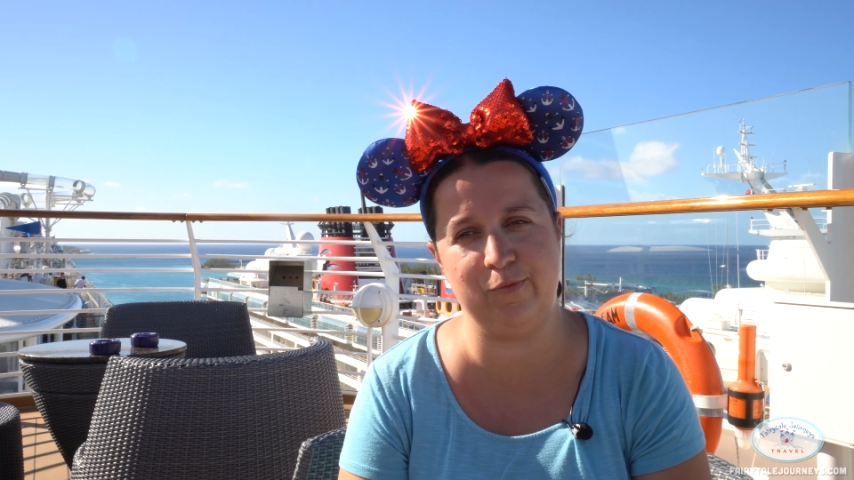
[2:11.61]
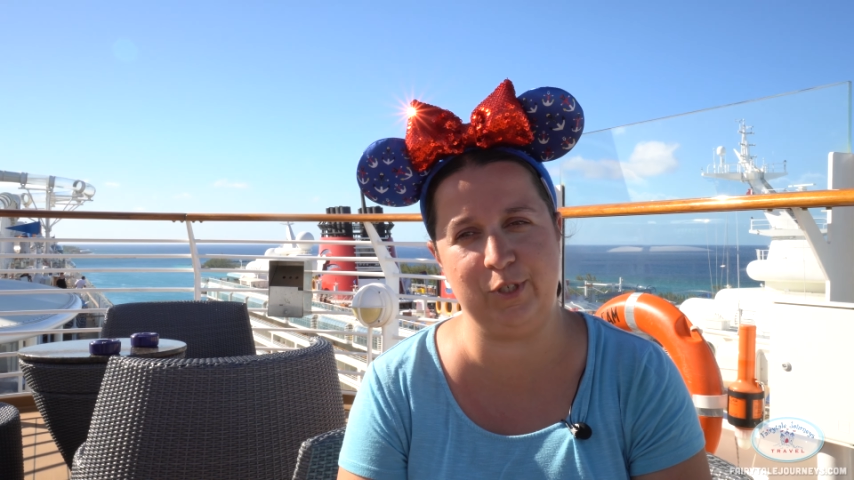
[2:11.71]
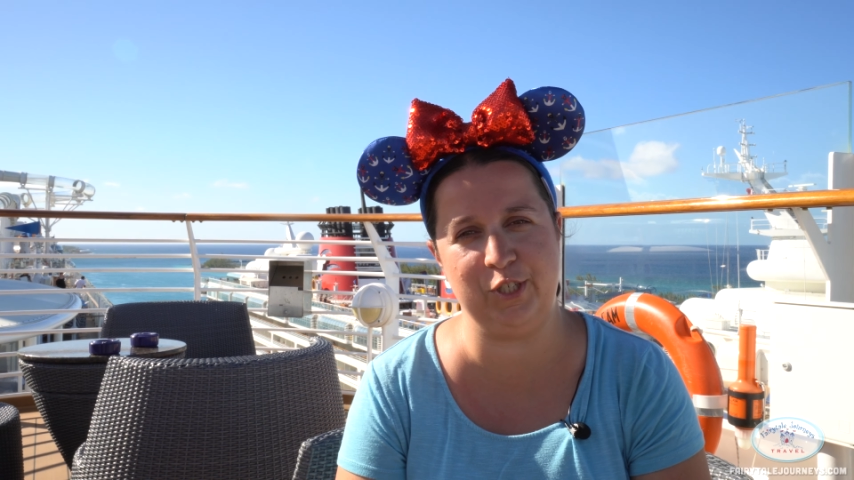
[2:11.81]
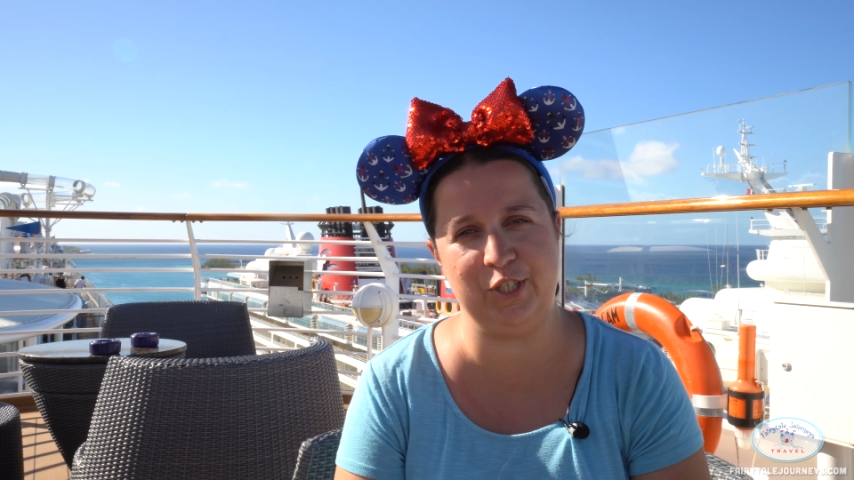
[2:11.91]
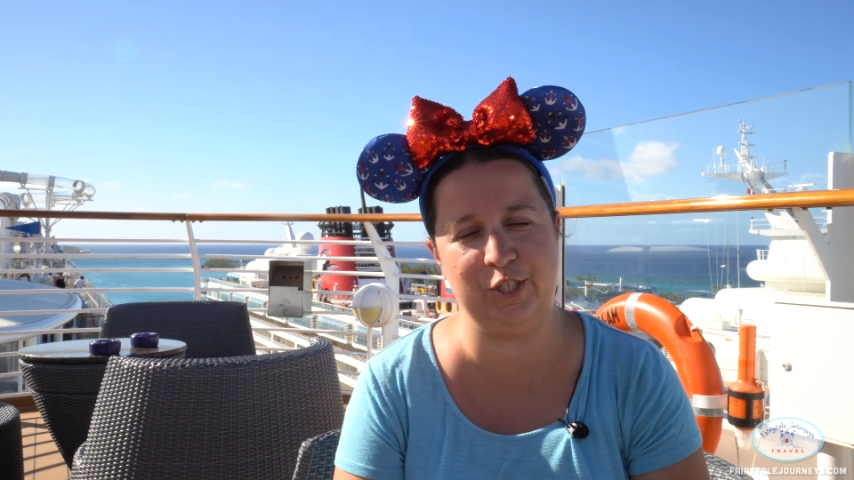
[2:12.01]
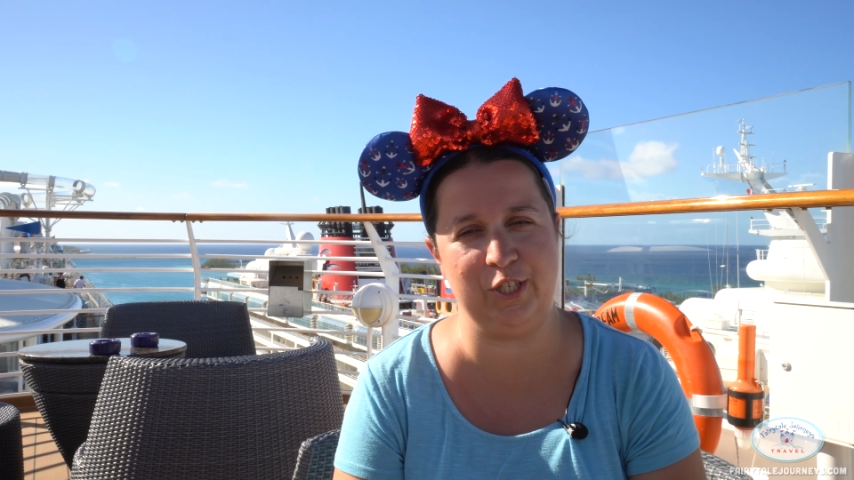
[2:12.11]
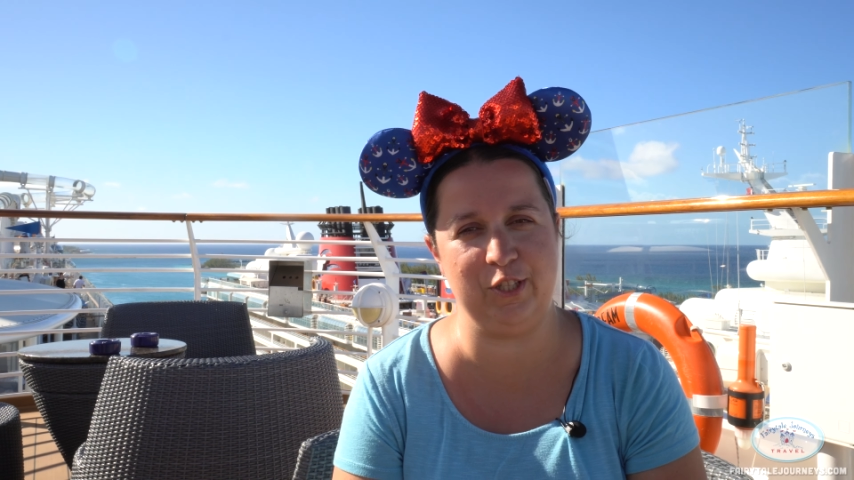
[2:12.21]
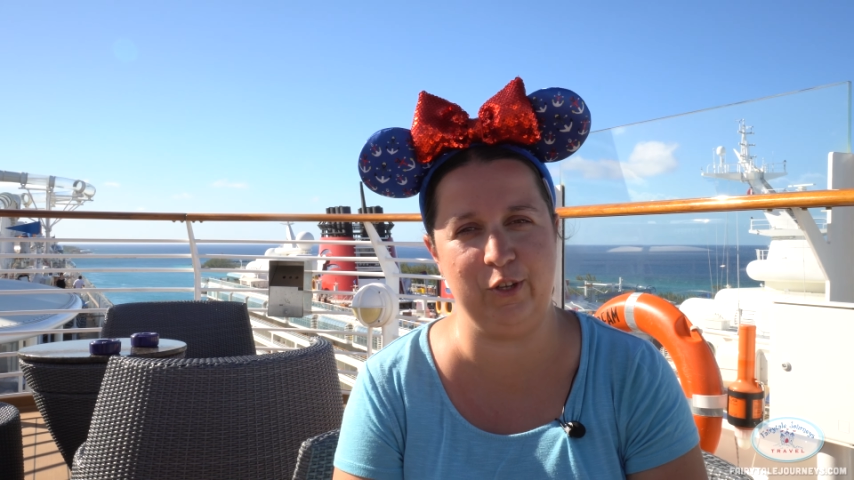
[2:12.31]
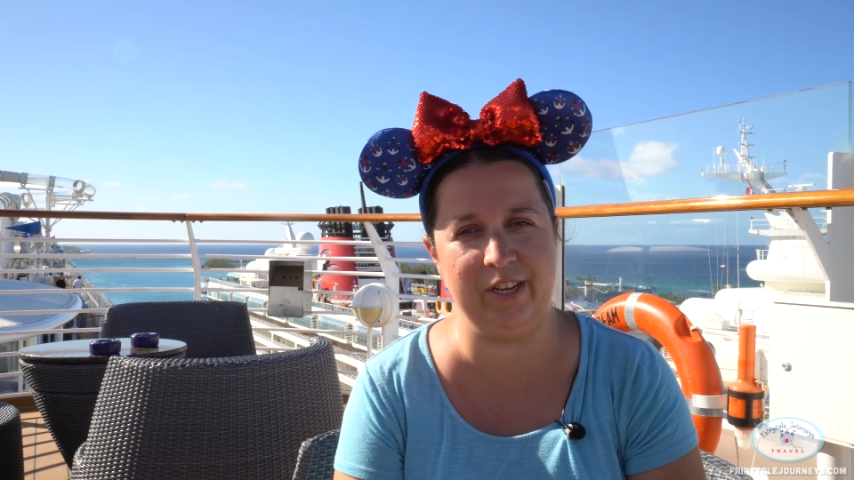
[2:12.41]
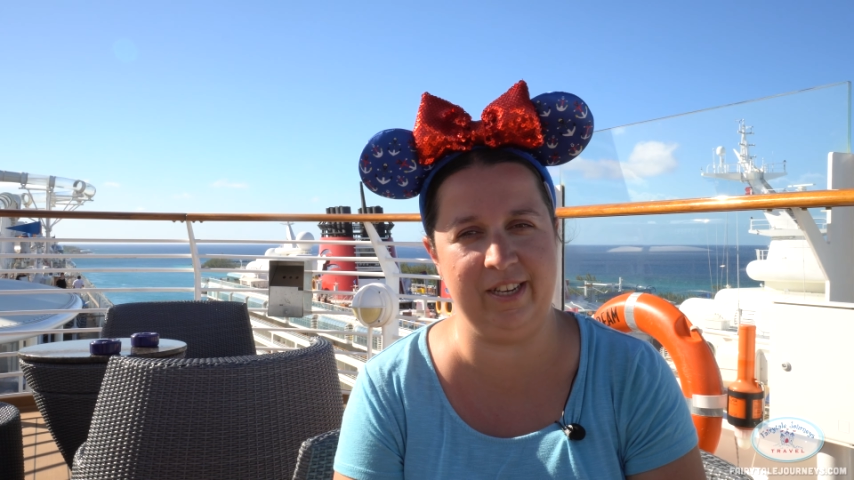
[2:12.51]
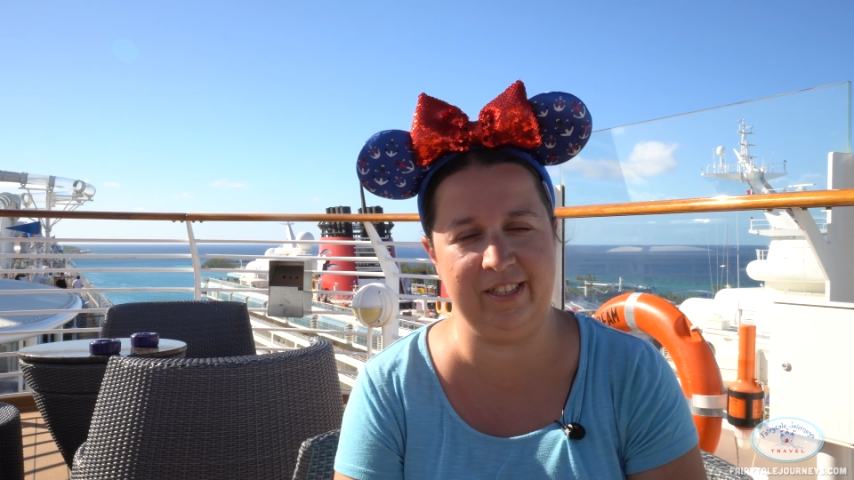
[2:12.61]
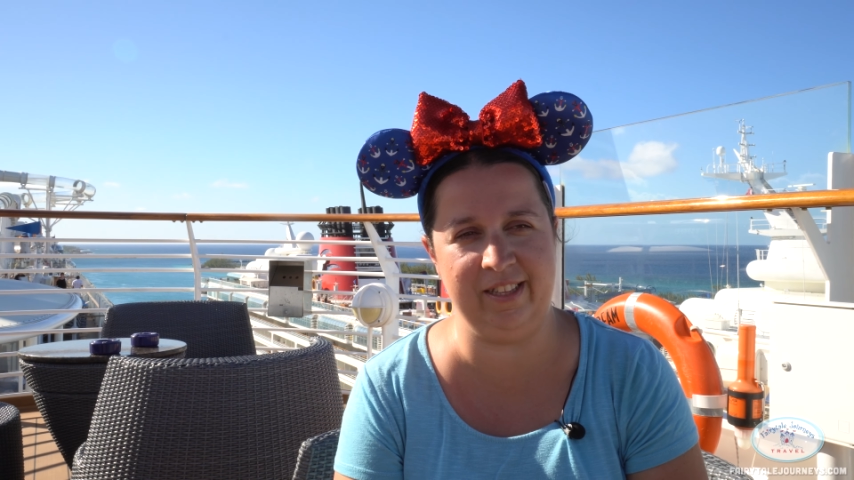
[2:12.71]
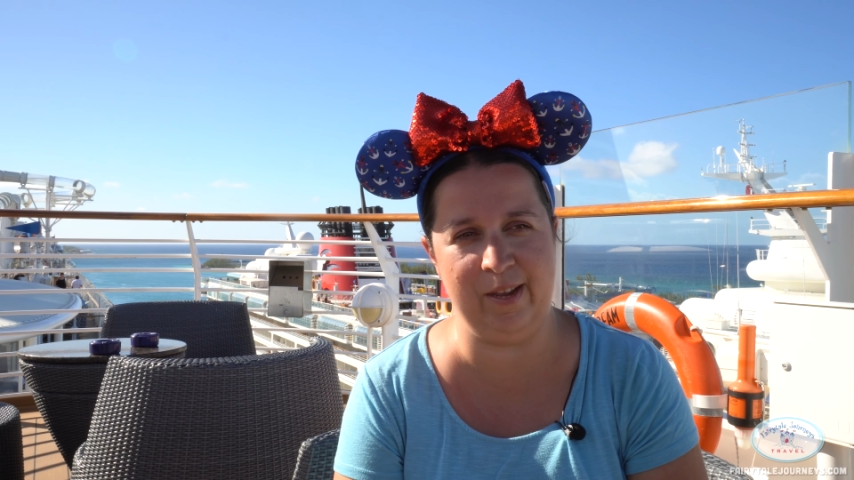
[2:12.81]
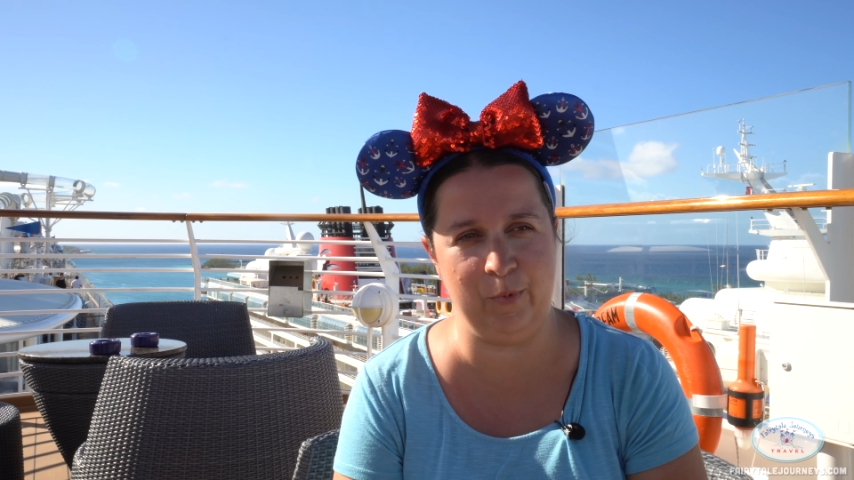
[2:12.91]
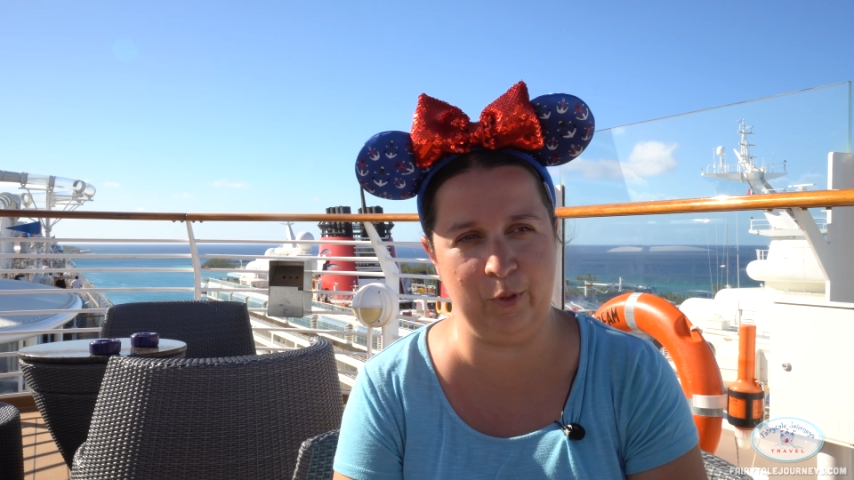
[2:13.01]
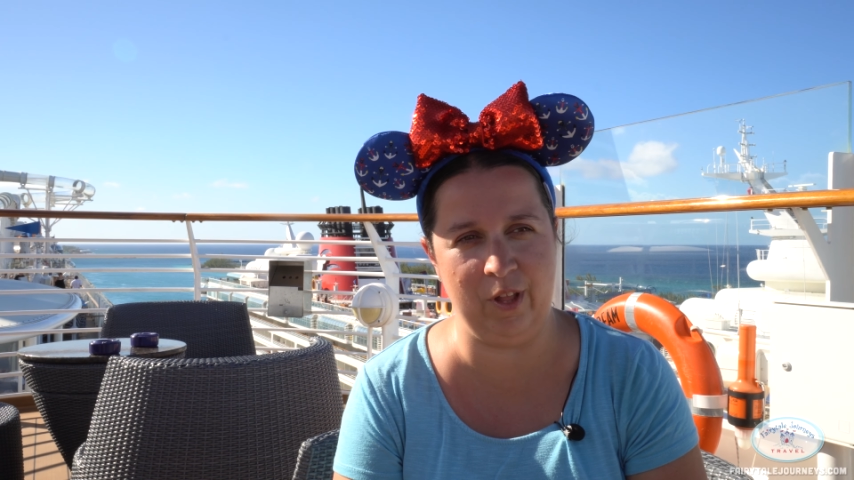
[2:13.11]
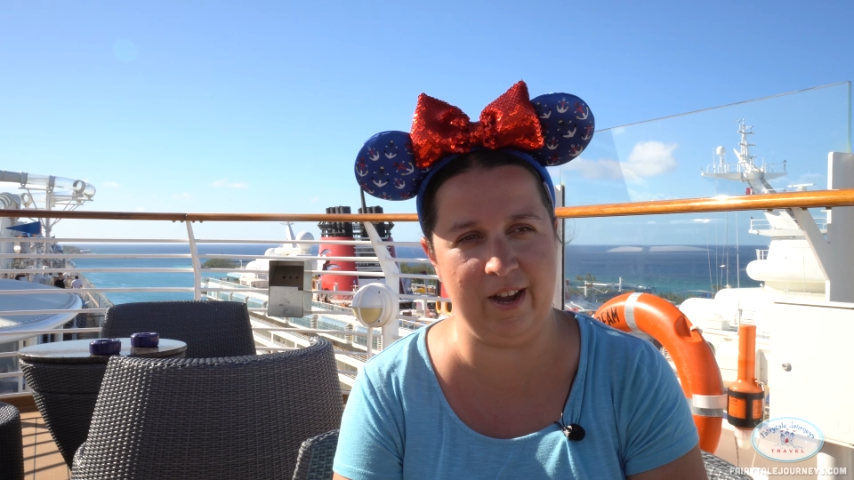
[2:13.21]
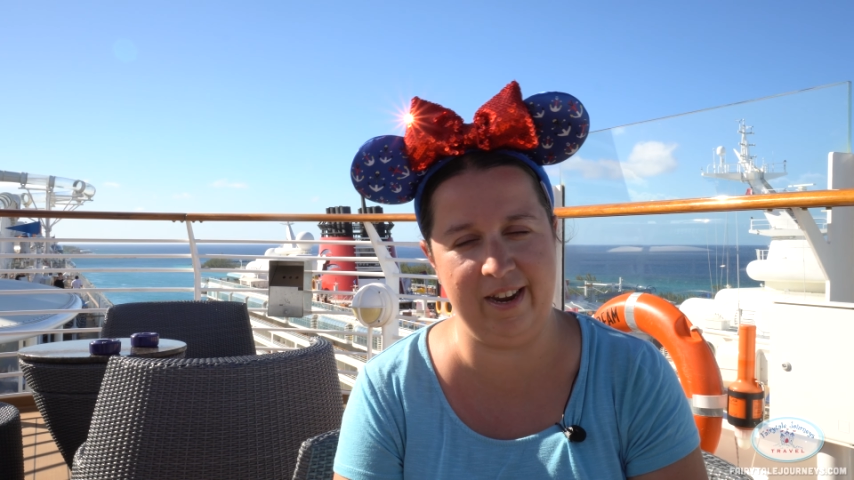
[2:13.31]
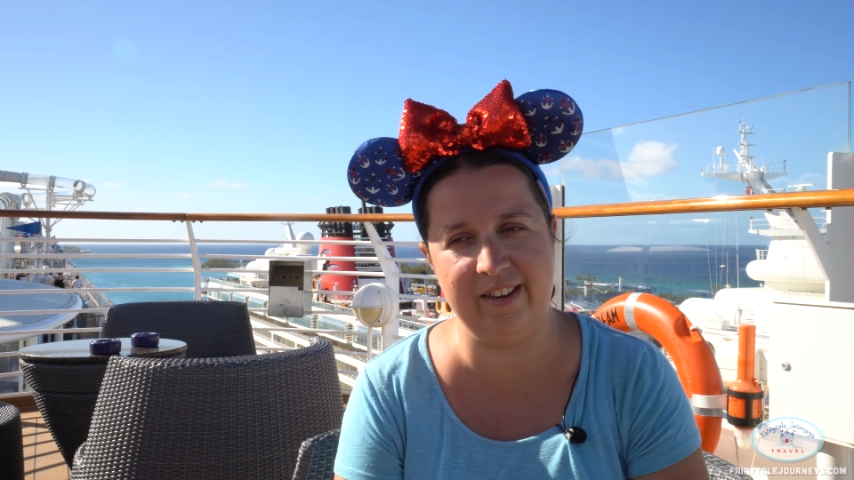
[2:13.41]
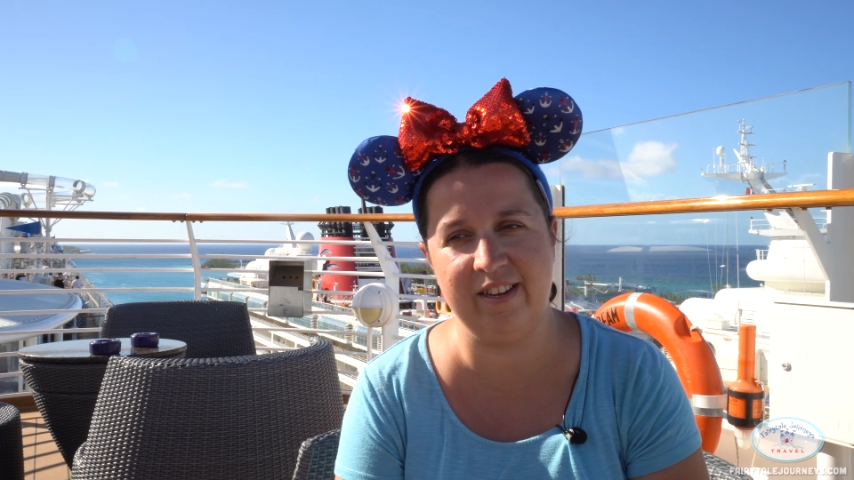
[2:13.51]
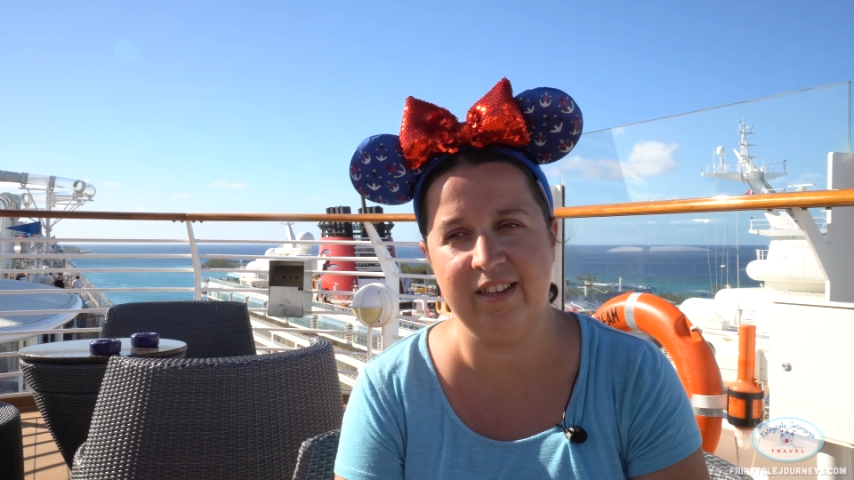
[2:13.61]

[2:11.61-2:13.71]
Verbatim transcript: versus just looking at the name online.